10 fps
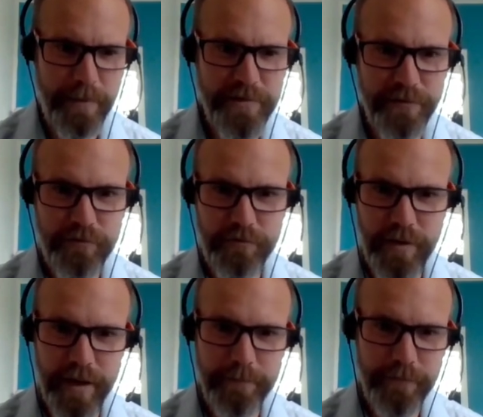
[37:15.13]
Members of
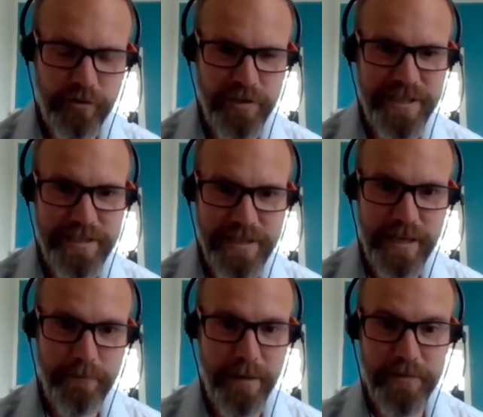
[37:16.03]
Chrissy's
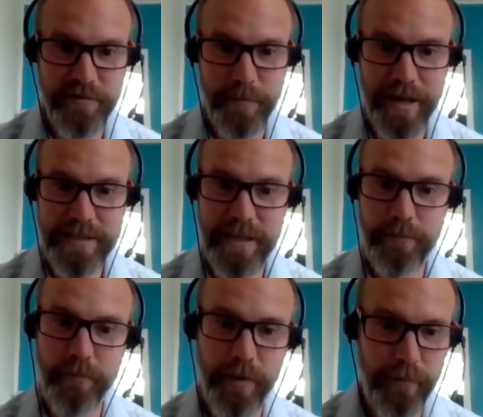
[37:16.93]
team, members of my
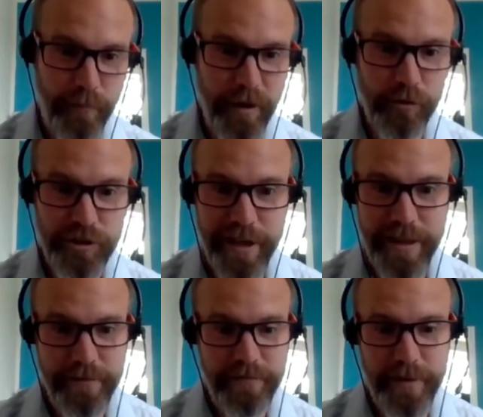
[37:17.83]
team, we all share
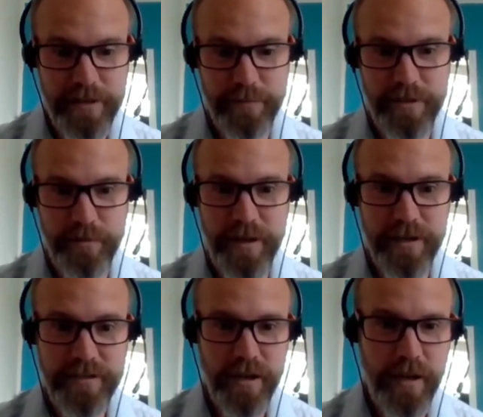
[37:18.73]
that information
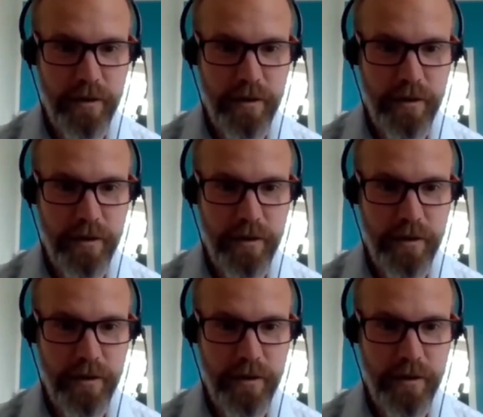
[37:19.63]
between us.